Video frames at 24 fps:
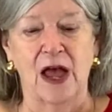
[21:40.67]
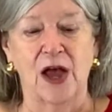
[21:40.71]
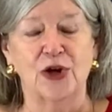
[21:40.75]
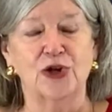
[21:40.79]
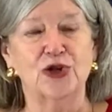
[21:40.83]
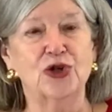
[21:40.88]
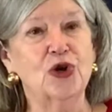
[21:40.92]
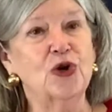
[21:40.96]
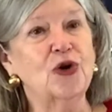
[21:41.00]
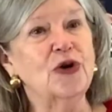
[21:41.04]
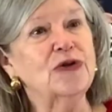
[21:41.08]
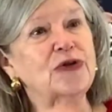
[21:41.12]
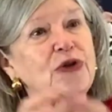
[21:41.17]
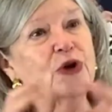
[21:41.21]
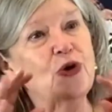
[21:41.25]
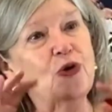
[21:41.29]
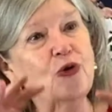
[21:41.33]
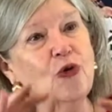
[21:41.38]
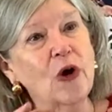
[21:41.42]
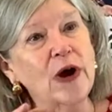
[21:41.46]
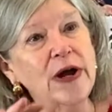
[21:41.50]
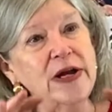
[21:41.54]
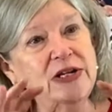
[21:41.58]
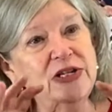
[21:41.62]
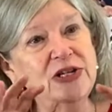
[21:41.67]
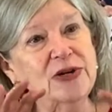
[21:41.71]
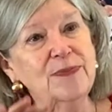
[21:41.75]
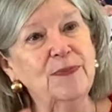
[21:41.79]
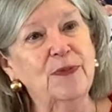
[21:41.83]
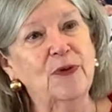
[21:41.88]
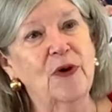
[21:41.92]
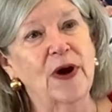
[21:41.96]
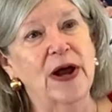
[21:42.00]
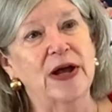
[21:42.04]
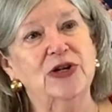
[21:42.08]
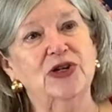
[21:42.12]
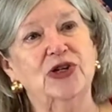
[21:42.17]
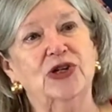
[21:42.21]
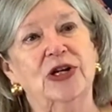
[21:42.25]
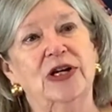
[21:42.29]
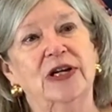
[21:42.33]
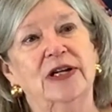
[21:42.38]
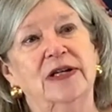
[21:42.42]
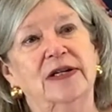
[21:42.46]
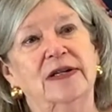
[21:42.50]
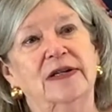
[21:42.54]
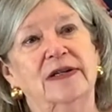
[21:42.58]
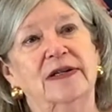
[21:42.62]
During the Great
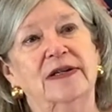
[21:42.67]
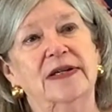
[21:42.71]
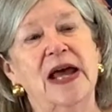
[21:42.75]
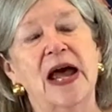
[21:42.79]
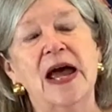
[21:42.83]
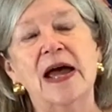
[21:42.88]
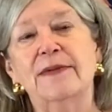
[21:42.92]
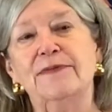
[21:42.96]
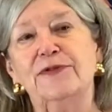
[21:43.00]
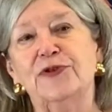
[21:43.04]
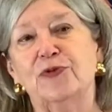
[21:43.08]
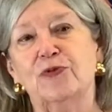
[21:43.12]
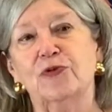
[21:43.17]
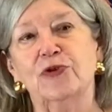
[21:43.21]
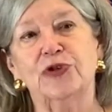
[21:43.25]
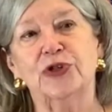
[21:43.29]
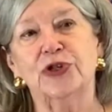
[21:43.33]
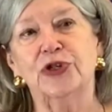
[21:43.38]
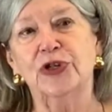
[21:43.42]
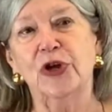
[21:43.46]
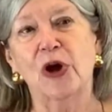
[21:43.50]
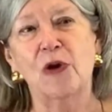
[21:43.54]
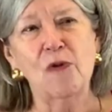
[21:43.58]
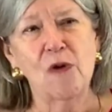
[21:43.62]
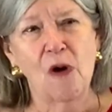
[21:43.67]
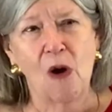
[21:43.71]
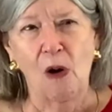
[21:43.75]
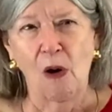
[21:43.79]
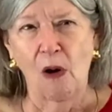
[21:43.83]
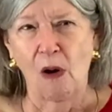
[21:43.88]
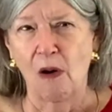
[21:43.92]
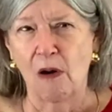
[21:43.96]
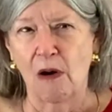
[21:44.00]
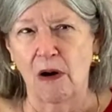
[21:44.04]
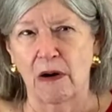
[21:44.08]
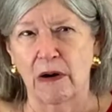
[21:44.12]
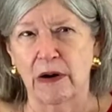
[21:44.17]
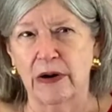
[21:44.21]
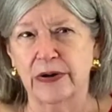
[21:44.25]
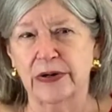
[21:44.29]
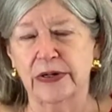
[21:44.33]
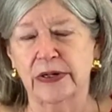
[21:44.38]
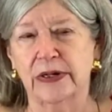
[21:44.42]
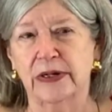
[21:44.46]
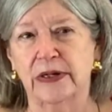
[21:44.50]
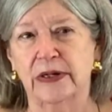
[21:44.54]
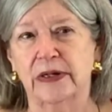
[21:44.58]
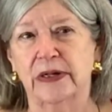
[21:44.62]
Depression, times were so hard
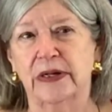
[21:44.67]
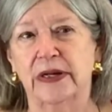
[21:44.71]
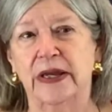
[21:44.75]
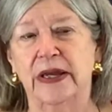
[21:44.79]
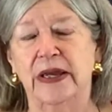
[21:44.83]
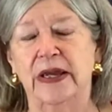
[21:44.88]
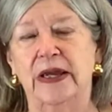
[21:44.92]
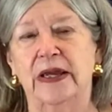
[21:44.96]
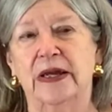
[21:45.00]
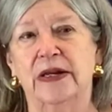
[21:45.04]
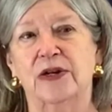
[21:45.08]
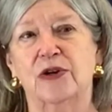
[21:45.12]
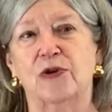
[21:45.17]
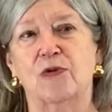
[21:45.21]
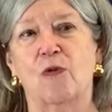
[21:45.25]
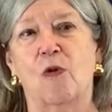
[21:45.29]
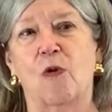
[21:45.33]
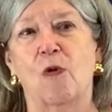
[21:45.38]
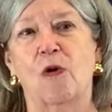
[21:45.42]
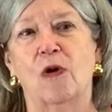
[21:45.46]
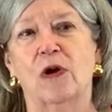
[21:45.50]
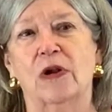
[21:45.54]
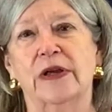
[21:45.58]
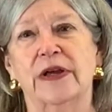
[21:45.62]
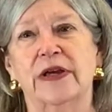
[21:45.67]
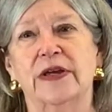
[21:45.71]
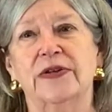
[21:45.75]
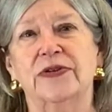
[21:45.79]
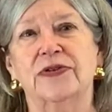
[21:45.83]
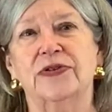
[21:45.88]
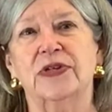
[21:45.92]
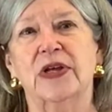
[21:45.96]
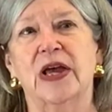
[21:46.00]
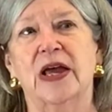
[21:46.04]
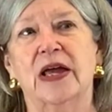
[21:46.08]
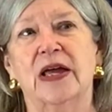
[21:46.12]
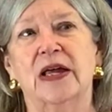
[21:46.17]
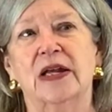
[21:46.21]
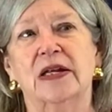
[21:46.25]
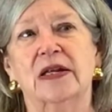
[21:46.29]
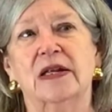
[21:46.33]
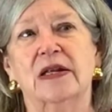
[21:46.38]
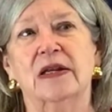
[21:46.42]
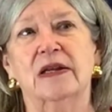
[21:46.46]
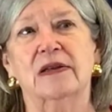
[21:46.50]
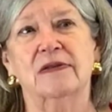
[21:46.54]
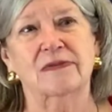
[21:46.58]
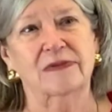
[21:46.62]
in New Orleans,
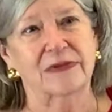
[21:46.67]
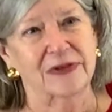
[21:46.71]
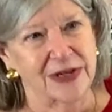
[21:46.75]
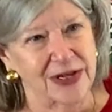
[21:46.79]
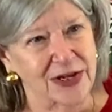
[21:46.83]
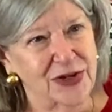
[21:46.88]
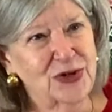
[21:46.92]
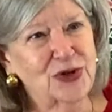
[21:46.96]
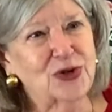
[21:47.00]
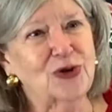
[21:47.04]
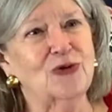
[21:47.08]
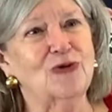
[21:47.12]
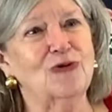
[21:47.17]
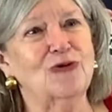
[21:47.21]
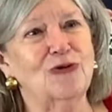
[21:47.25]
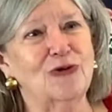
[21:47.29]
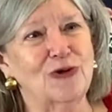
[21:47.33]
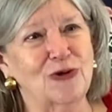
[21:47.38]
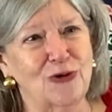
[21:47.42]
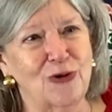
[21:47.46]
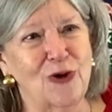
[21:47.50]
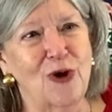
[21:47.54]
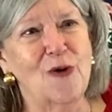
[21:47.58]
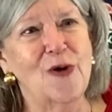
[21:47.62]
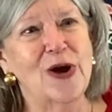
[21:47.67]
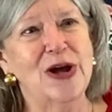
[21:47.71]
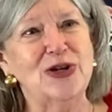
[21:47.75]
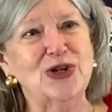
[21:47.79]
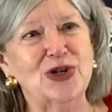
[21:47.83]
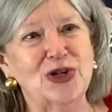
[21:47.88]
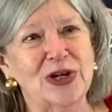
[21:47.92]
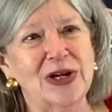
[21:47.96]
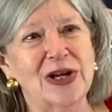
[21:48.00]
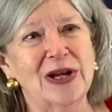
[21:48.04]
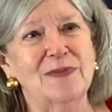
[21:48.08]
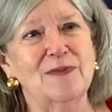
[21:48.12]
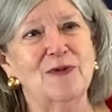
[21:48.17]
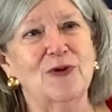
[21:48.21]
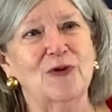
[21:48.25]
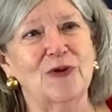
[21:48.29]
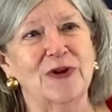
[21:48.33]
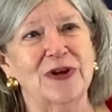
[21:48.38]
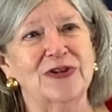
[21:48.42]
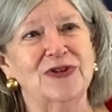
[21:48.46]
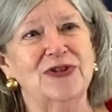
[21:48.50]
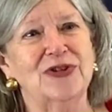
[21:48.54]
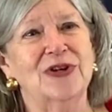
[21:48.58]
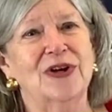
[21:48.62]
and these Croatian
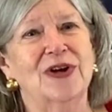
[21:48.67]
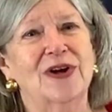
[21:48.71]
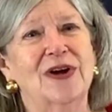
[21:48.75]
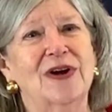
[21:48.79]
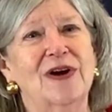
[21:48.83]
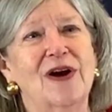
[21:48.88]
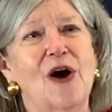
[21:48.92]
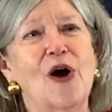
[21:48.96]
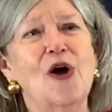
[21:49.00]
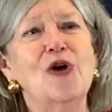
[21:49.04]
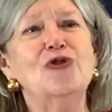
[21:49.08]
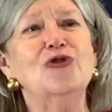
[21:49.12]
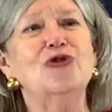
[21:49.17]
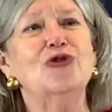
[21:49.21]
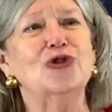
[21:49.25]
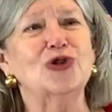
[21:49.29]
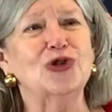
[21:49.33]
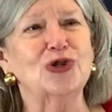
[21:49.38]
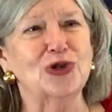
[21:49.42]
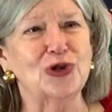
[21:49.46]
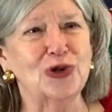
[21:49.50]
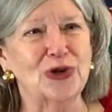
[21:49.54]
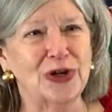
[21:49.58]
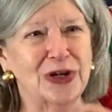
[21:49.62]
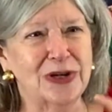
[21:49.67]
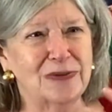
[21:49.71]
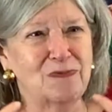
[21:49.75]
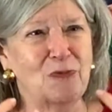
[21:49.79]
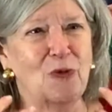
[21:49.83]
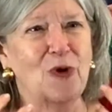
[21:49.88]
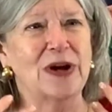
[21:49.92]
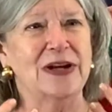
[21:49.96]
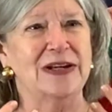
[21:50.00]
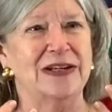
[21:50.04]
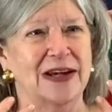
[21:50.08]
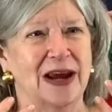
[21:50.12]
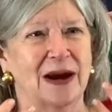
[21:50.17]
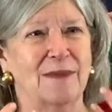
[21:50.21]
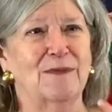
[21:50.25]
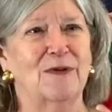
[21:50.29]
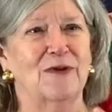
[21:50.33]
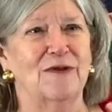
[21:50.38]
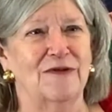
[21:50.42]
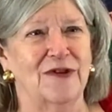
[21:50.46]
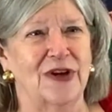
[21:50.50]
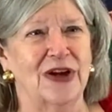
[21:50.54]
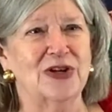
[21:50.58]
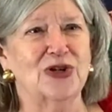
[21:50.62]
immigrants understood what
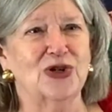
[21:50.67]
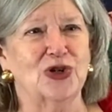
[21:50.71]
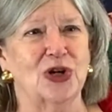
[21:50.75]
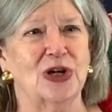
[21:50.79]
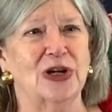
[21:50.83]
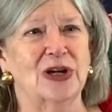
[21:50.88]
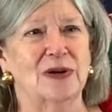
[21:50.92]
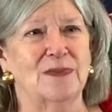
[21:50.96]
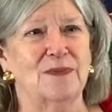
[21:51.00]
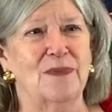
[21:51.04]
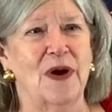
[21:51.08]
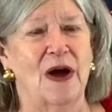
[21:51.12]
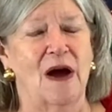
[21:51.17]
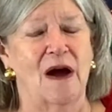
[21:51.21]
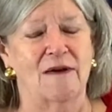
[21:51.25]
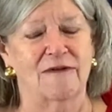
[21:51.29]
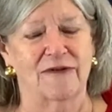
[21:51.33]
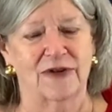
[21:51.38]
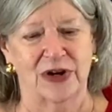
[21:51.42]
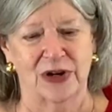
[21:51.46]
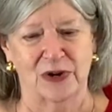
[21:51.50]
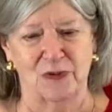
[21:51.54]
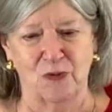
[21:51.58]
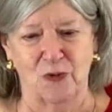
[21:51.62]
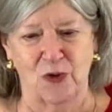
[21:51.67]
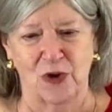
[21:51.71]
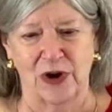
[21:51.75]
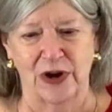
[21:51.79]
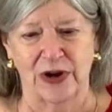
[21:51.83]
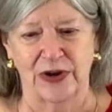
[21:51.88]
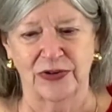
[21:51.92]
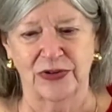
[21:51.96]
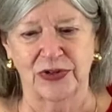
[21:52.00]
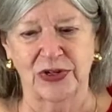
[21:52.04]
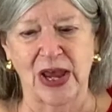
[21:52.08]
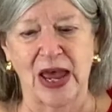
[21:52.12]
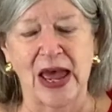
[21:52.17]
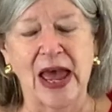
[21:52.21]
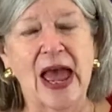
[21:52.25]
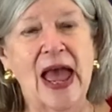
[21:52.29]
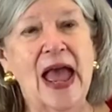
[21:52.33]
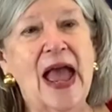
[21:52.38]
deprivation and poverty was.